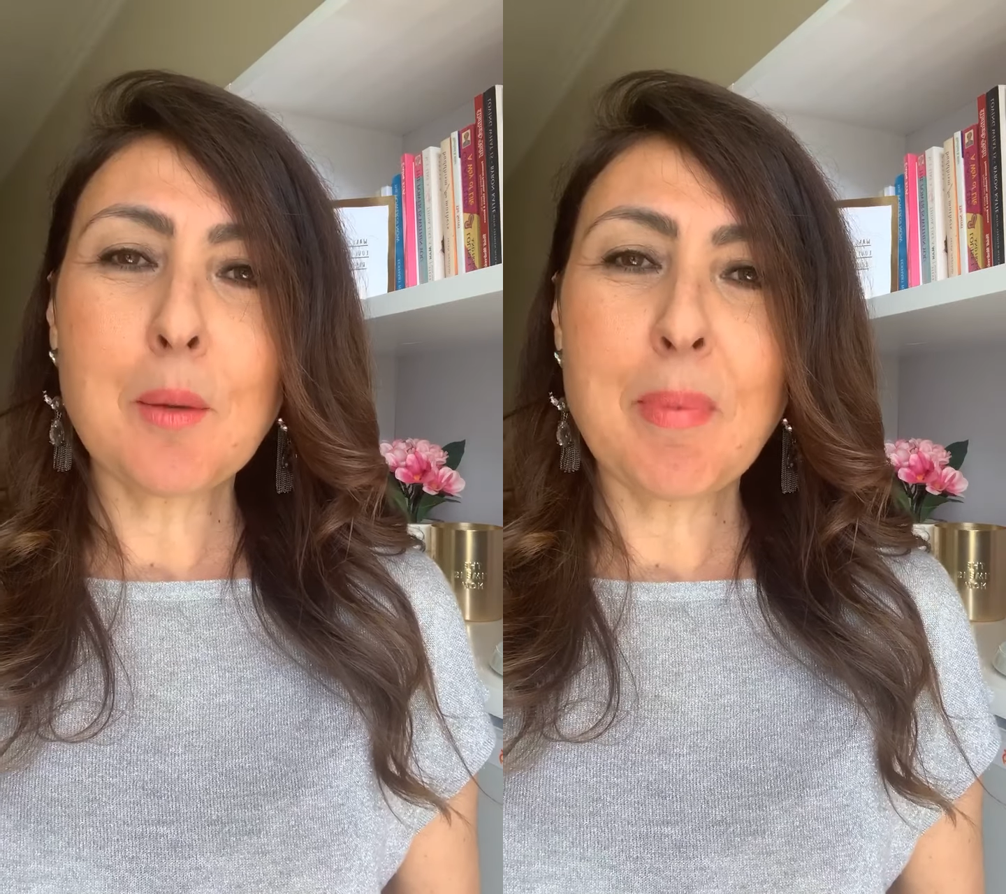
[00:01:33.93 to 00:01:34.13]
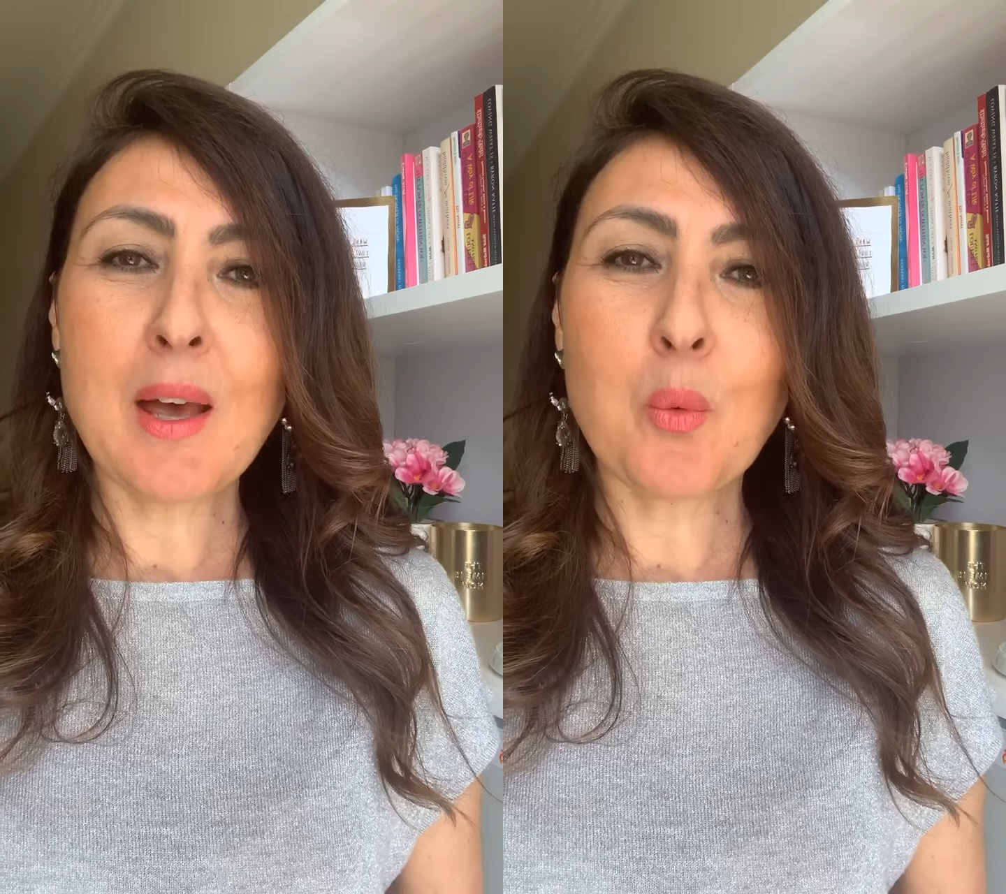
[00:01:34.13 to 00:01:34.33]

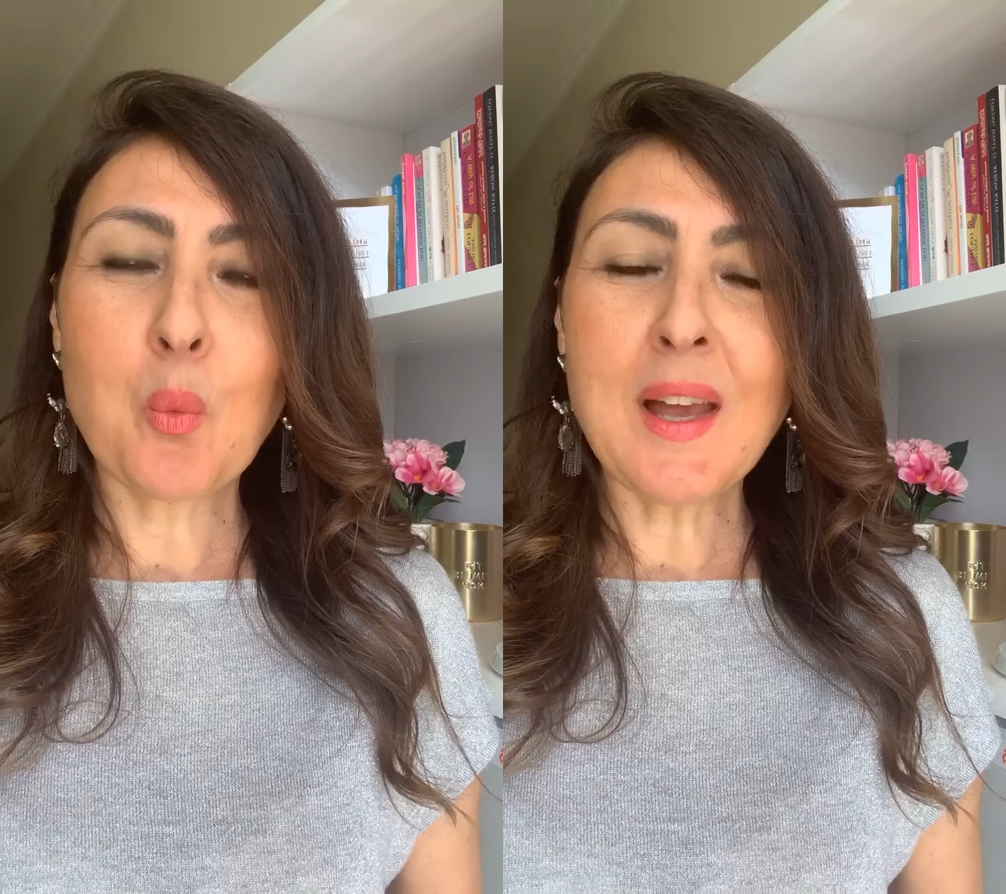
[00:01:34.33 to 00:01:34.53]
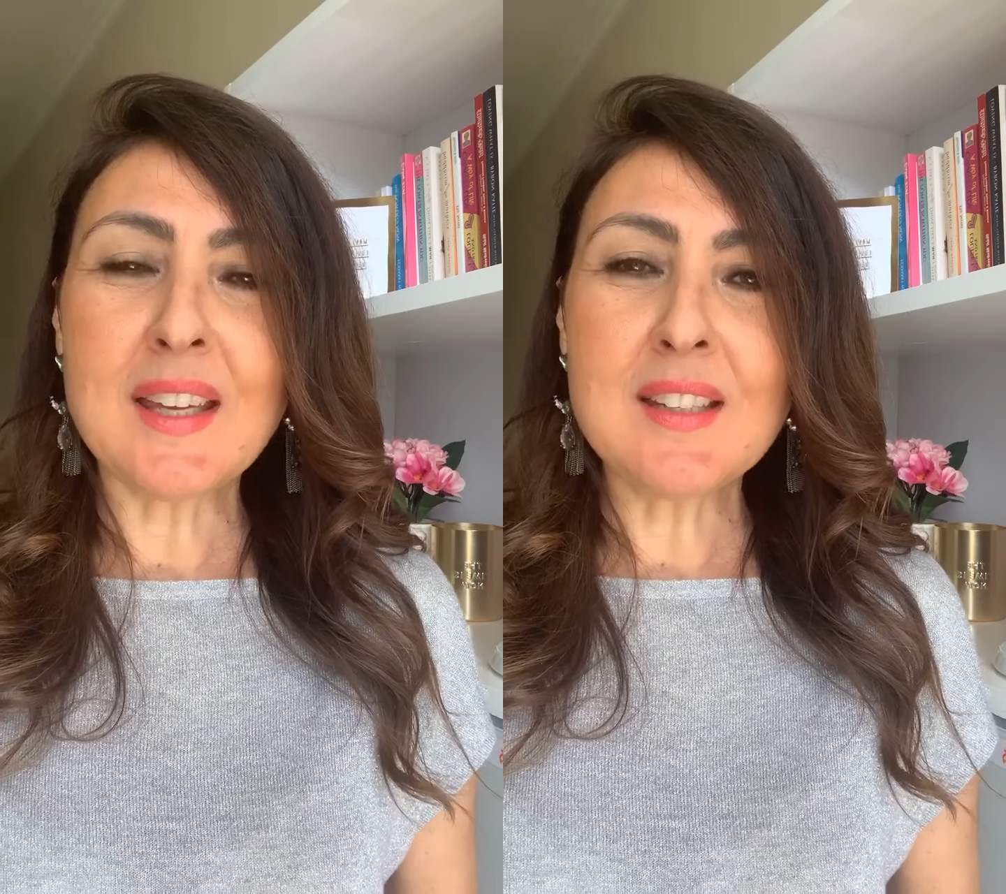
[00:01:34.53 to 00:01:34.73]
about
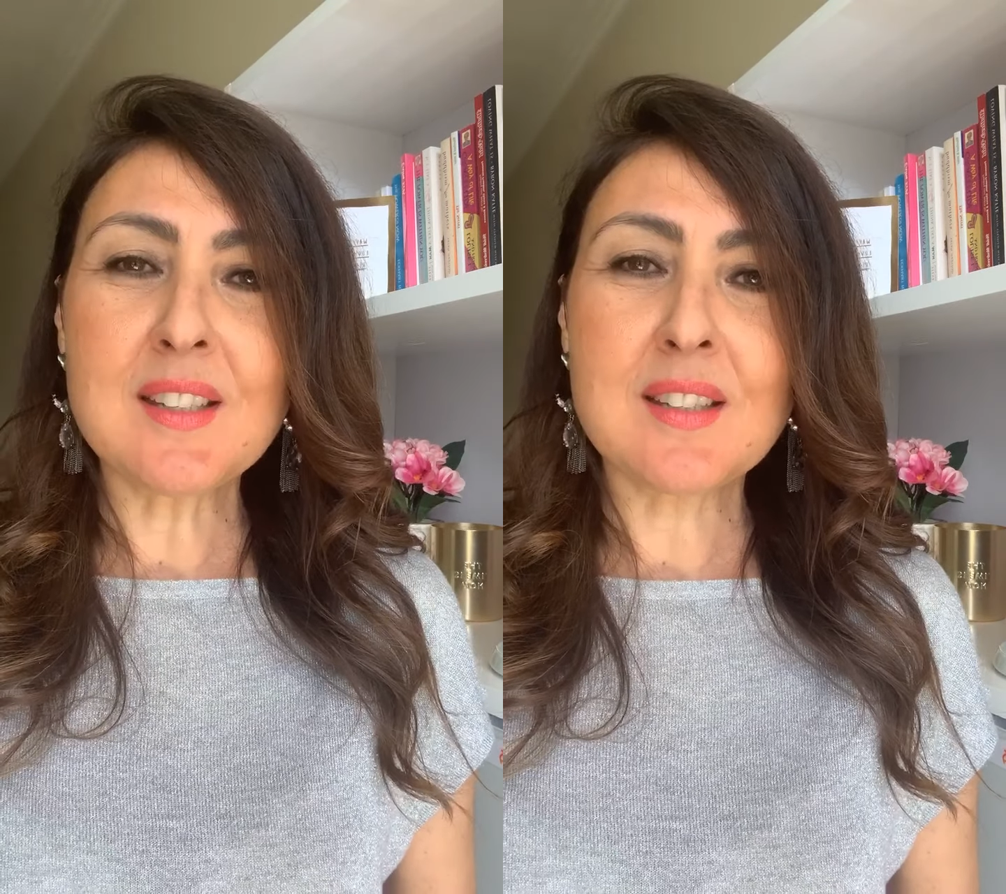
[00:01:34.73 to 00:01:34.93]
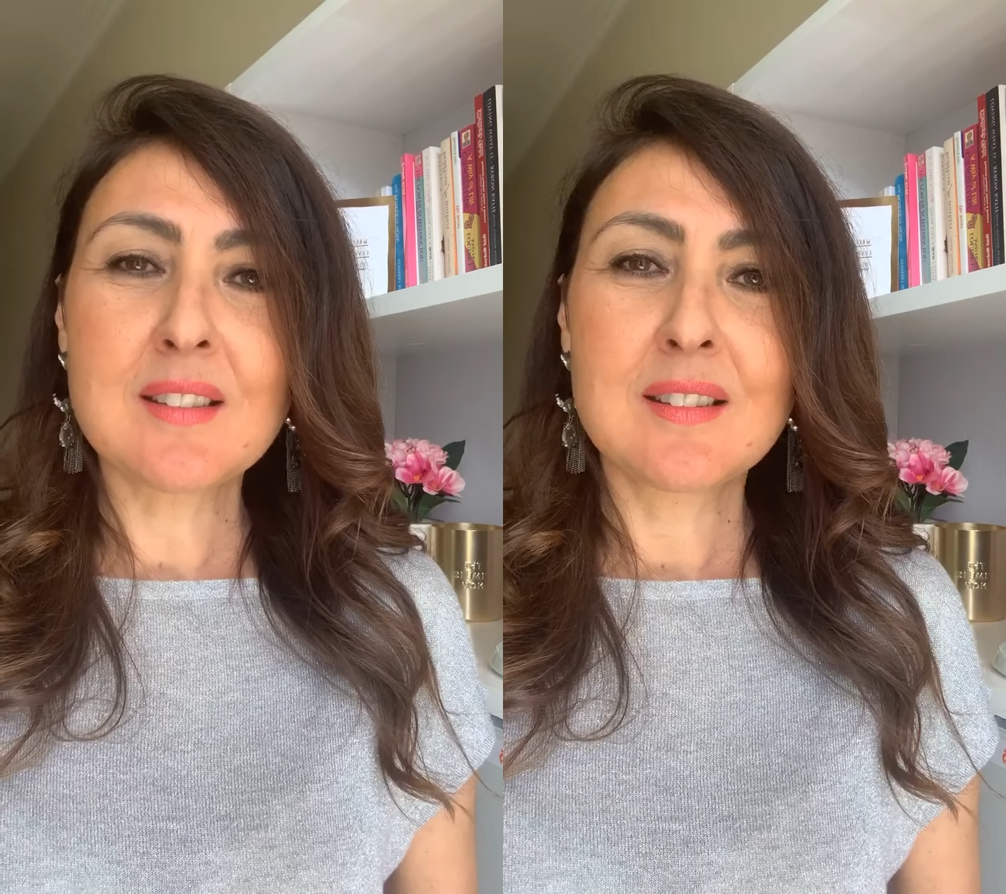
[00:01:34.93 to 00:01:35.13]

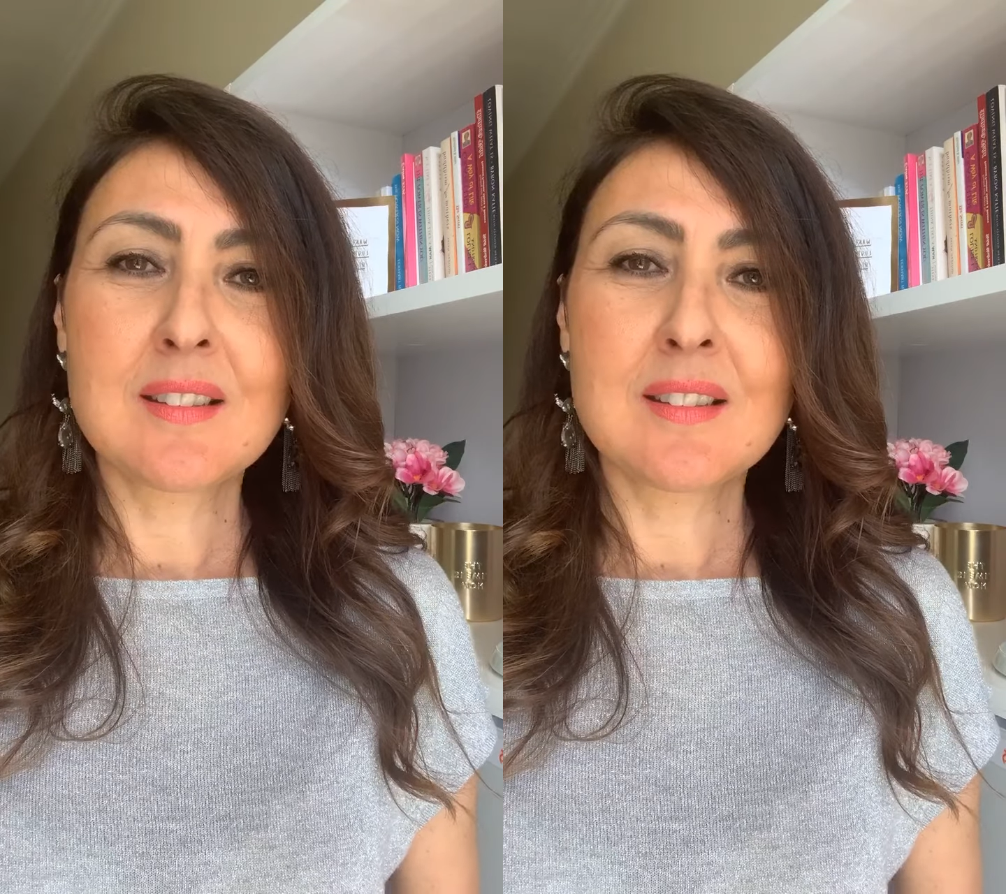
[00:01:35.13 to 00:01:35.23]
weight,